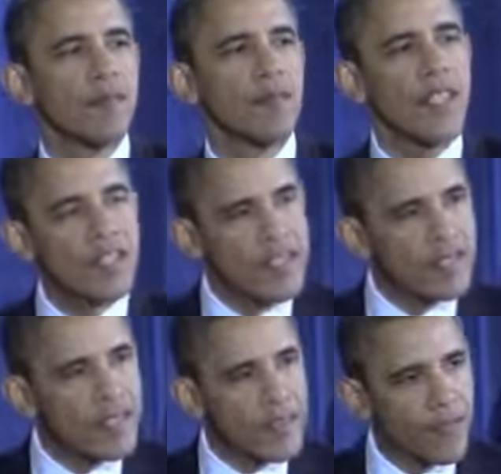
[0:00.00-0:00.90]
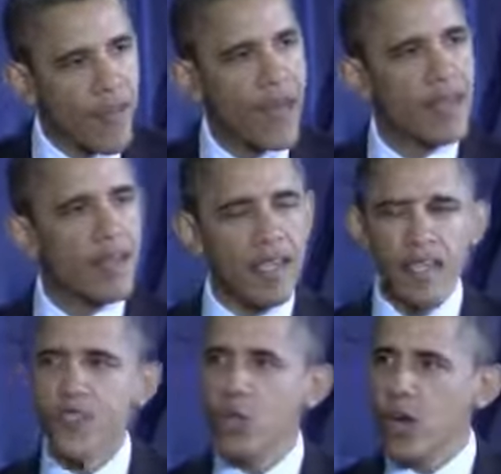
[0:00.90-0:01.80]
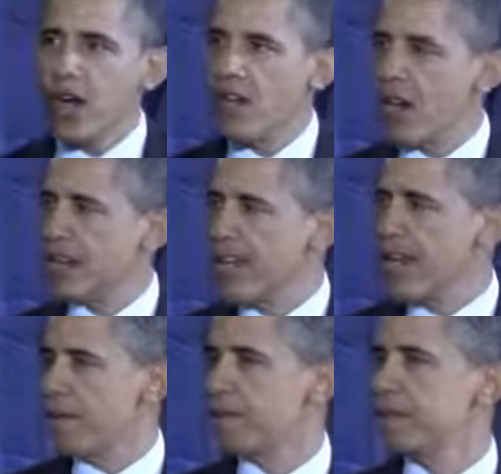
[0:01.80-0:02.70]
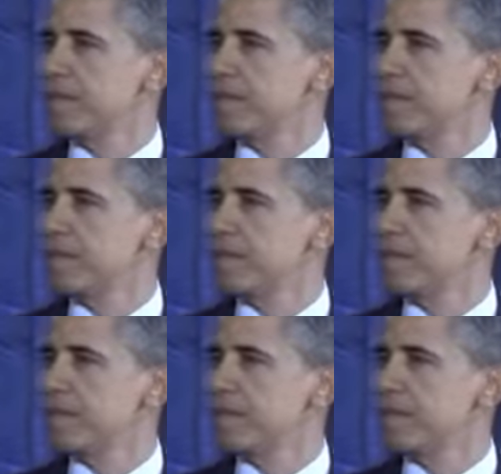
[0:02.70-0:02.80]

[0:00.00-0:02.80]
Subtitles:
This is the defining issue of our time.